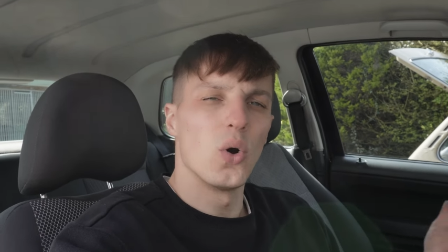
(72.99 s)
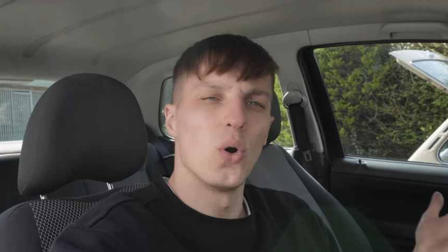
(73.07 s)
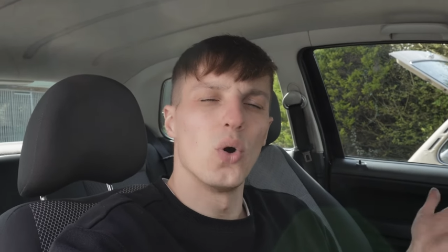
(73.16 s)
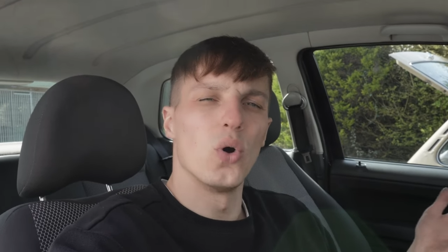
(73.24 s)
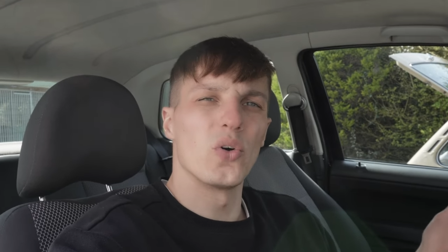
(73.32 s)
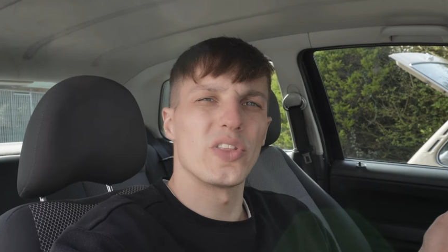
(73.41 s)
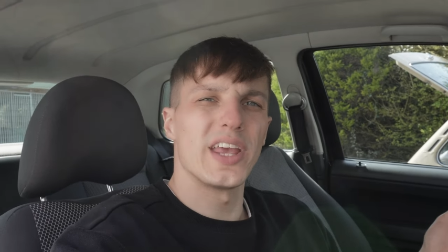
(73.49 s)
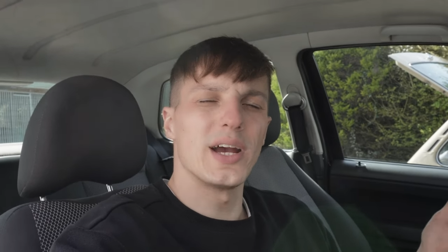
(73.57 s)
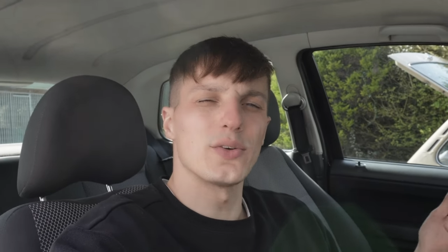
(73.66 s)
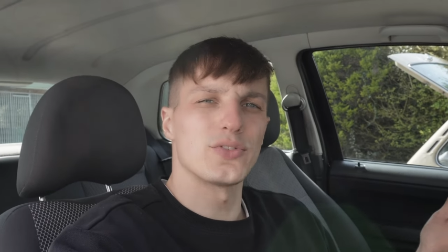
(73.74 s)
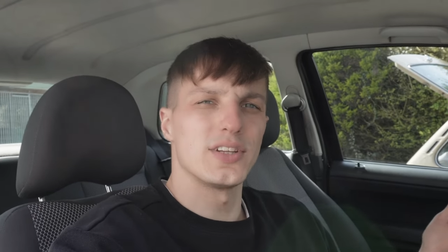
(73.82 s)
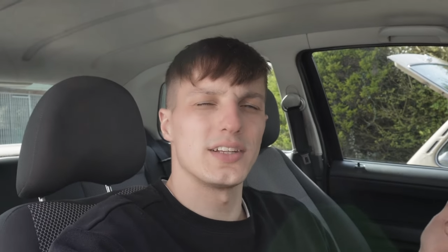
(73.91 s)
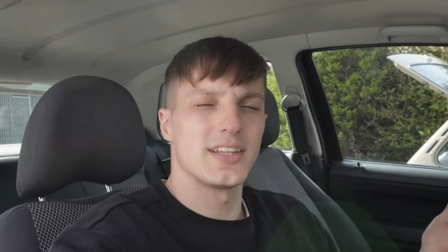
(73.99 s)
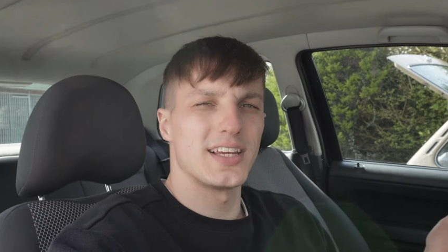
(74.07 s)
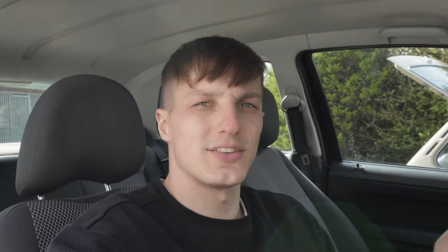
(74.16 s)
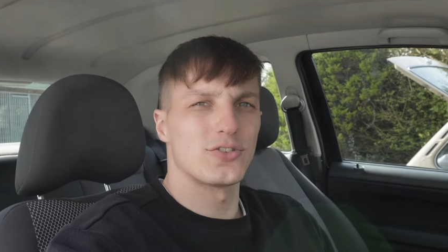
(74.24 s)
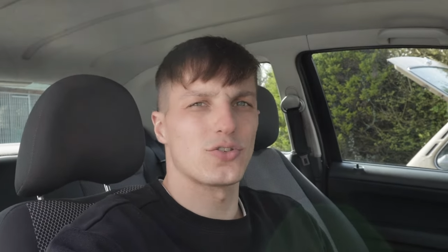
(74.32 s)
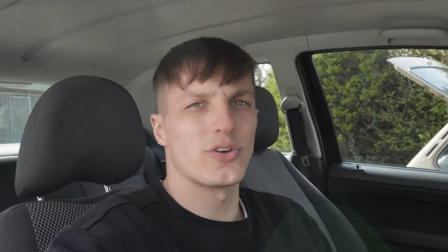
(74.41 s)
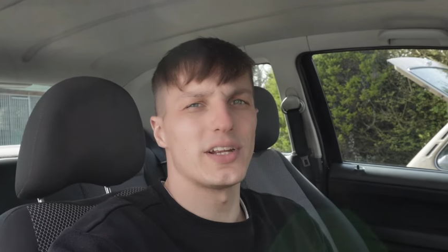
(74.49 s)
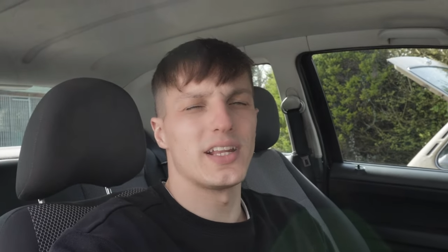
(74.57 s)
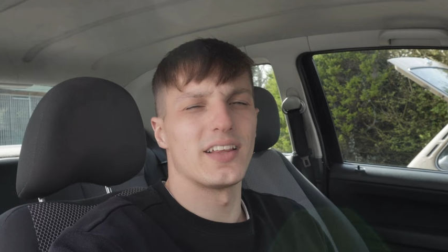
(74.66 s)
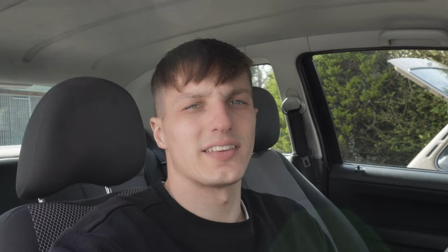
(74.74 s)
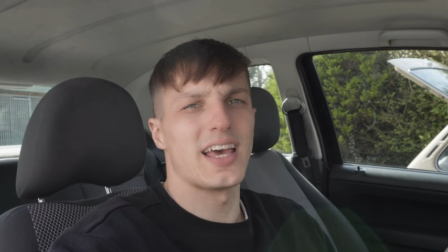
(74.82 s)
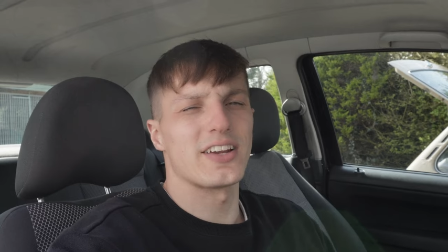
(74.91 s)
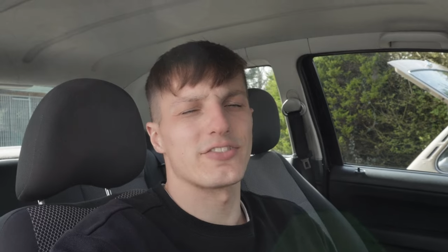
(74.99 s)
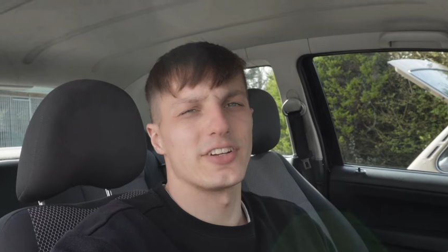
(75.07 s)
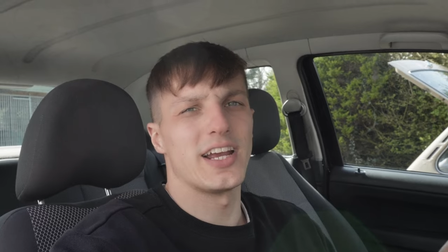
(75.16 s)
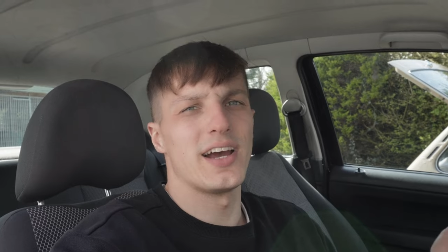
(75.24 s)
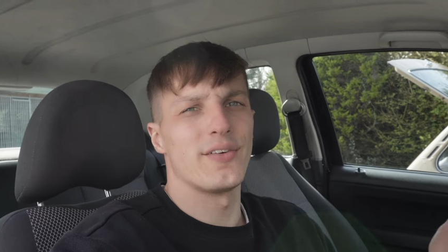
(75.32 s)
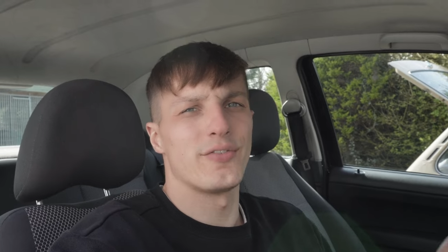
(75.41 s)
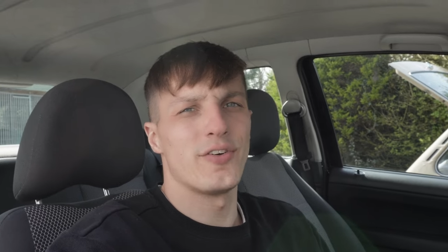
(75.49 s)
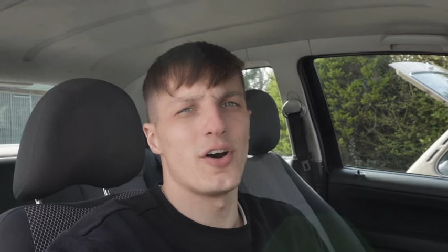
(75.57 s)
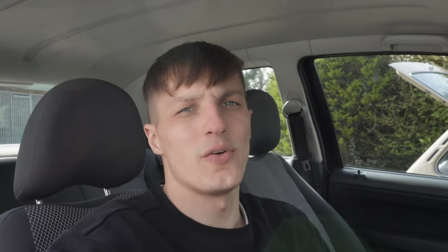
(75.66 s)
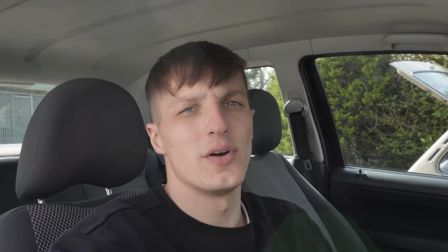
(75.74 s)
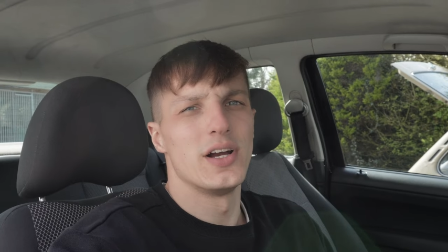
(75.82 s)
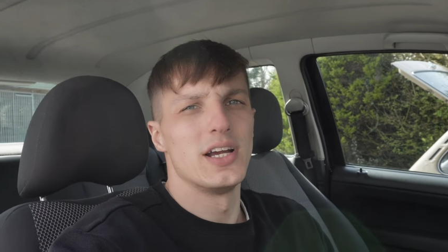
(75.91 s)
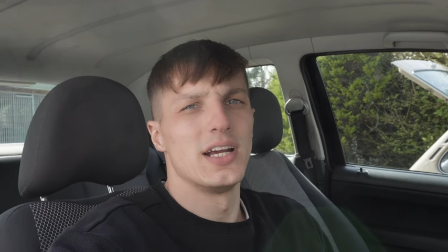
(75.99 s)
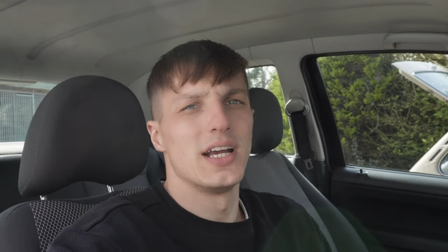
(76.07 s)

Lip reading: or the LCD screen is actually at fault